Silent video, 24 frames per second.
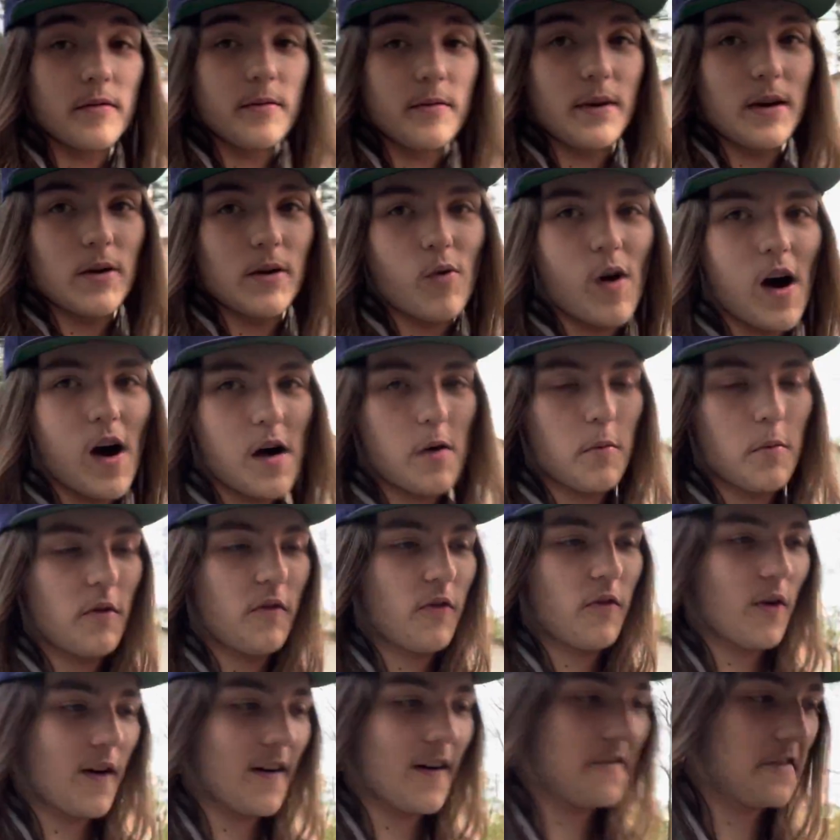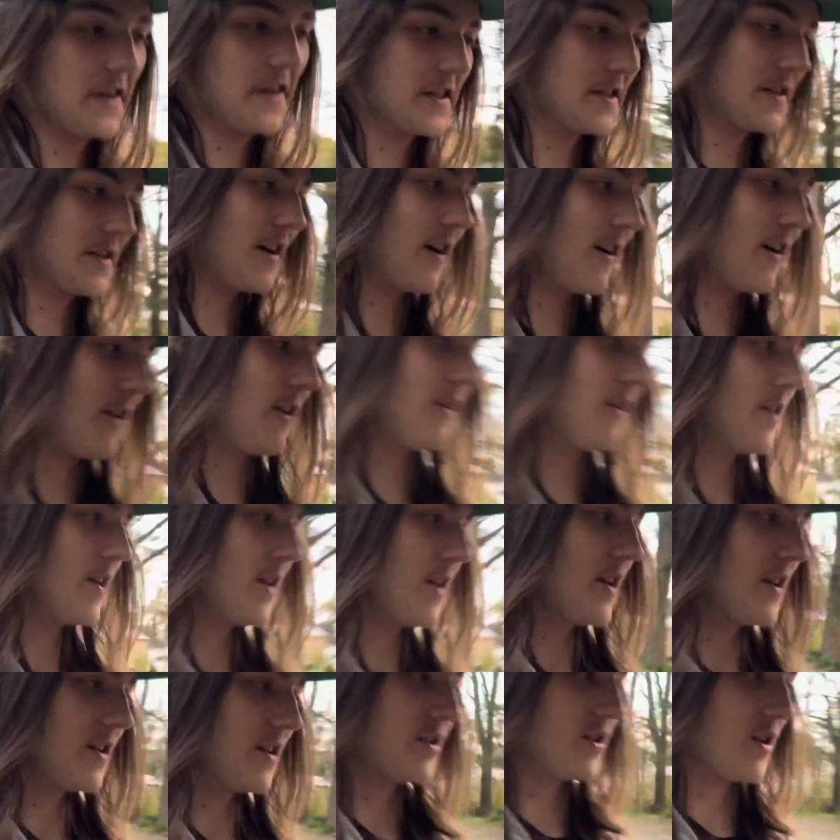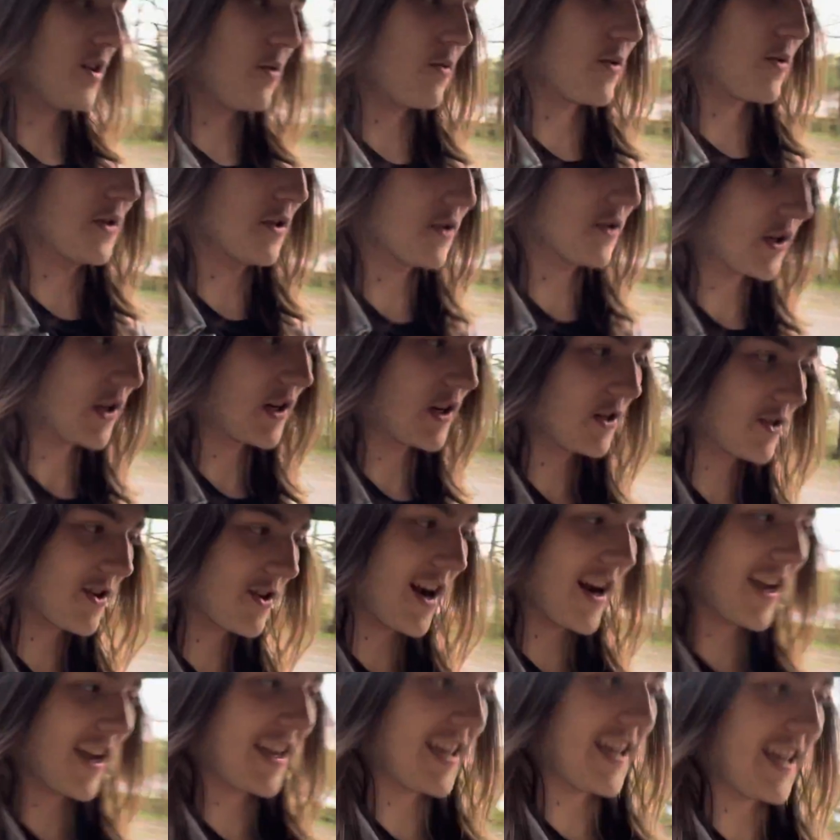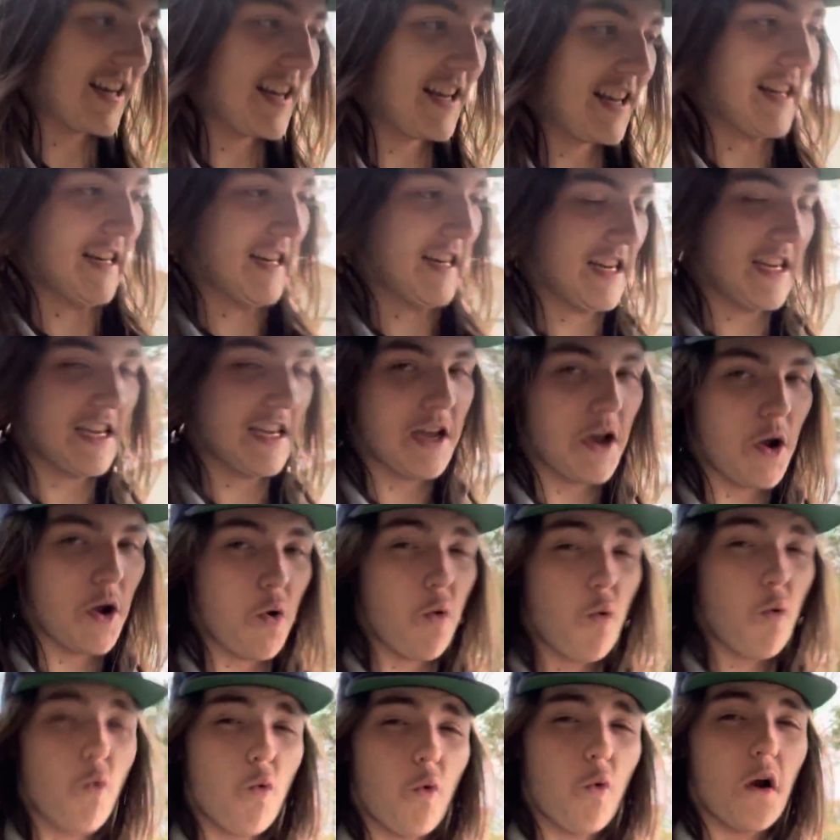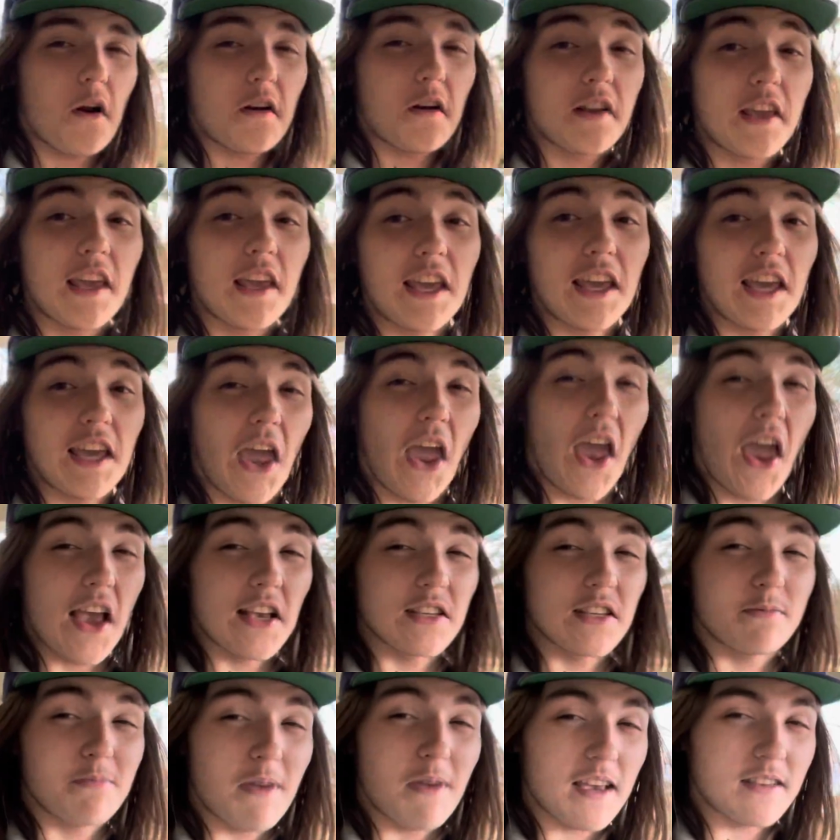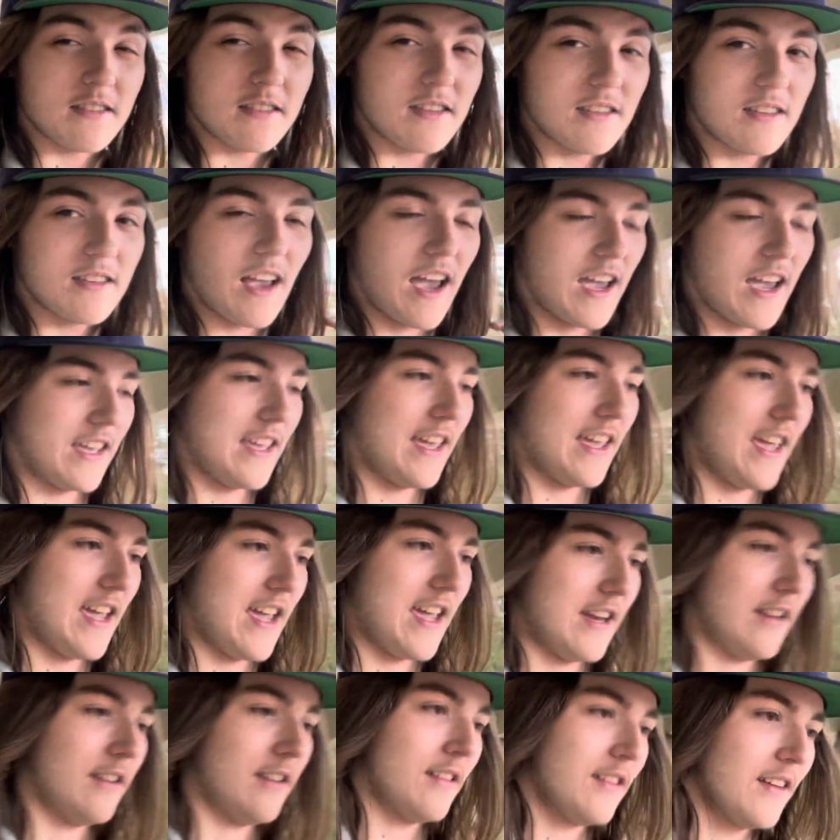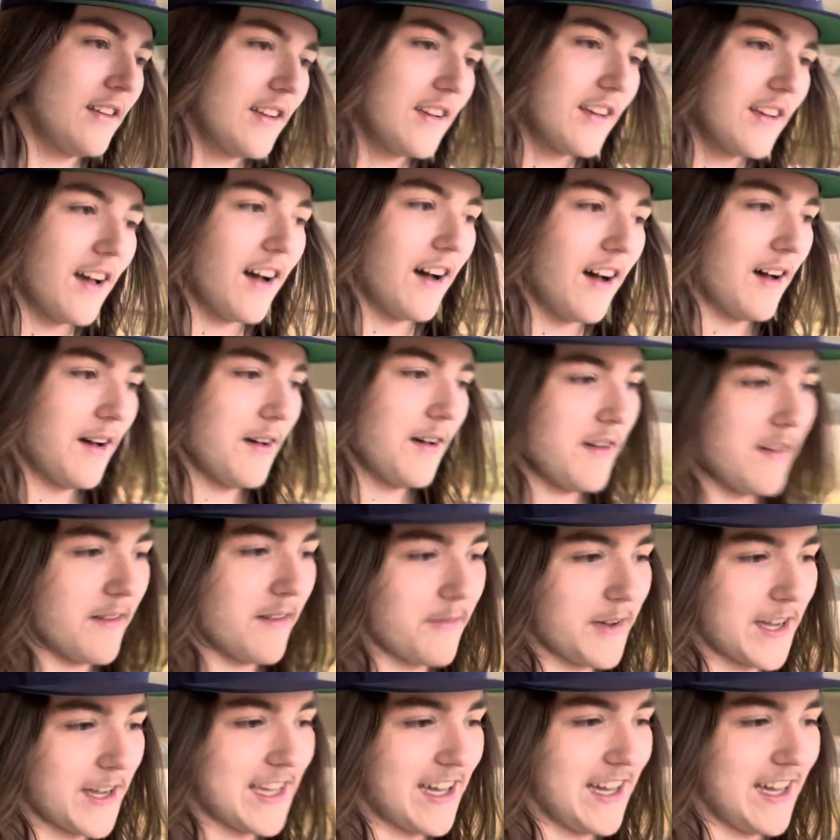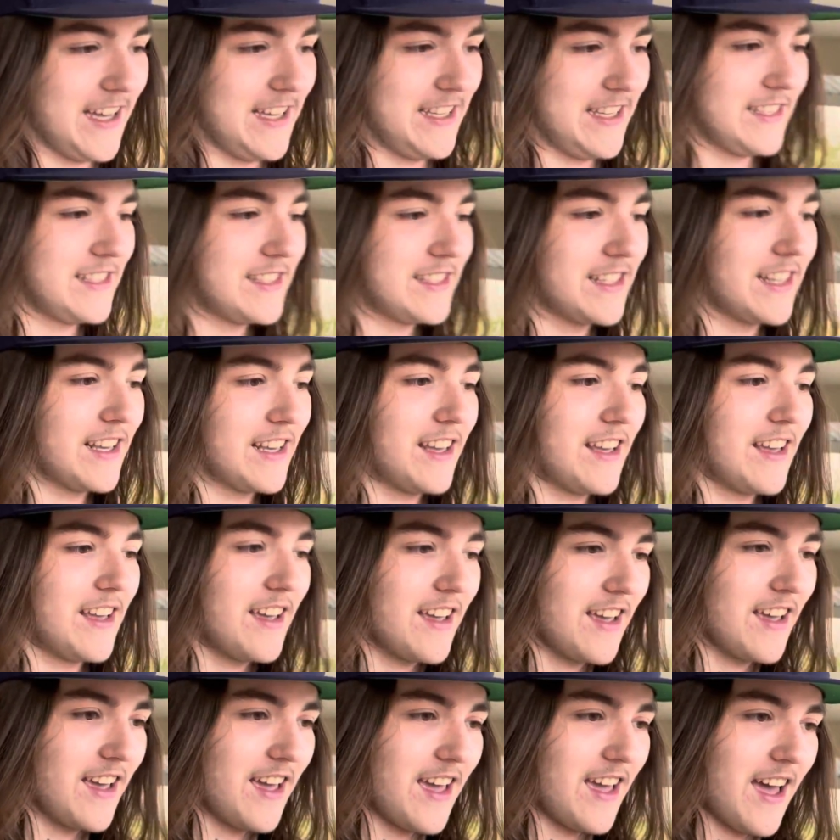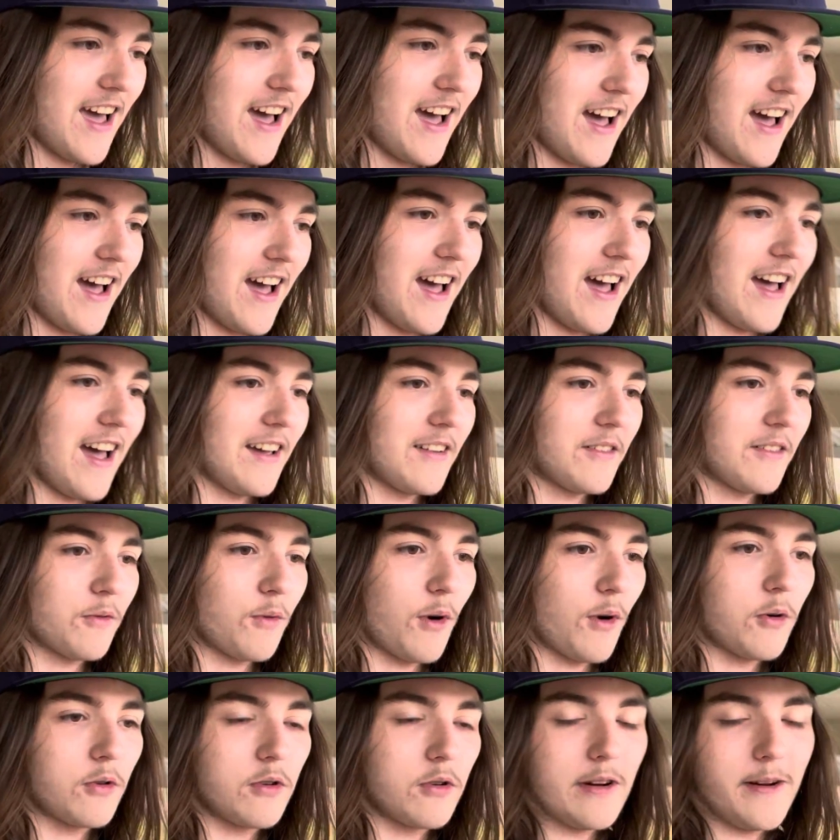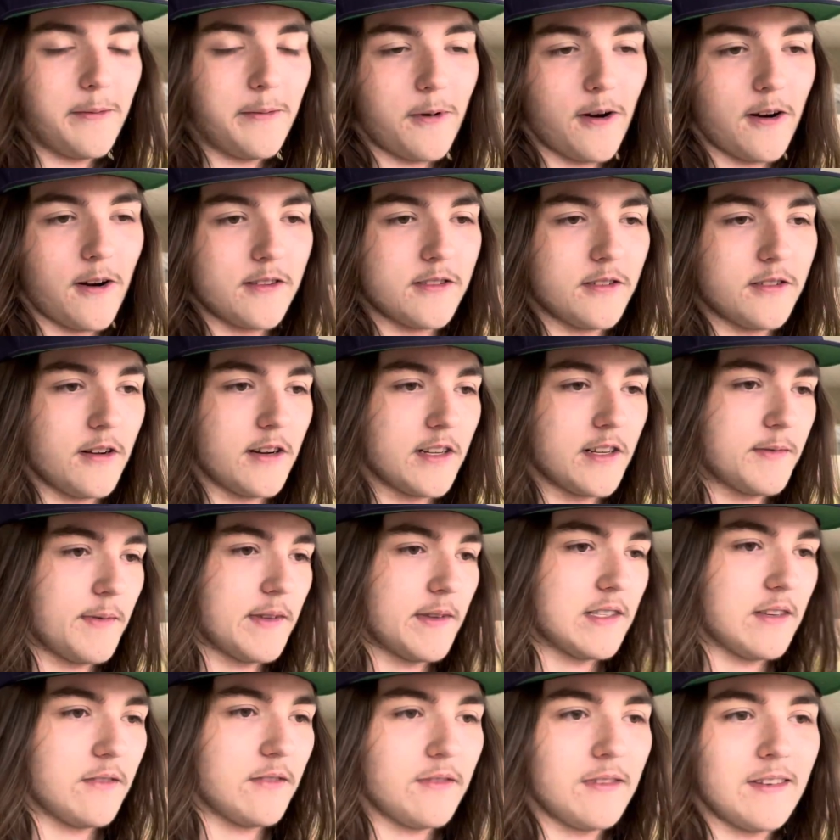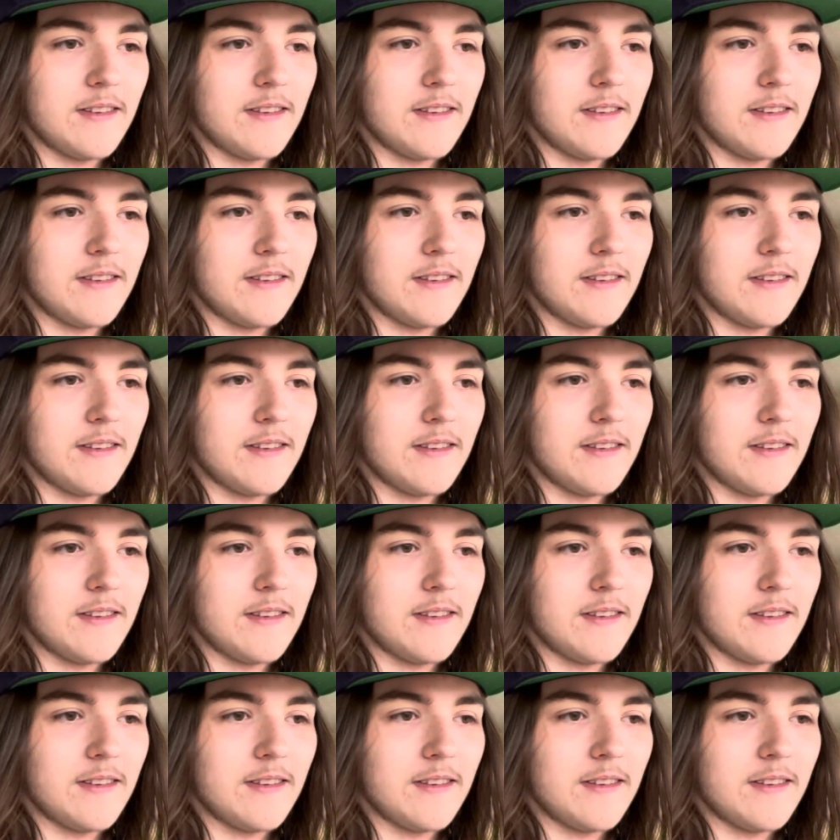be a while before I fix it all. So we're just going to try and get it working as best as I can, because rotary parts are expensive.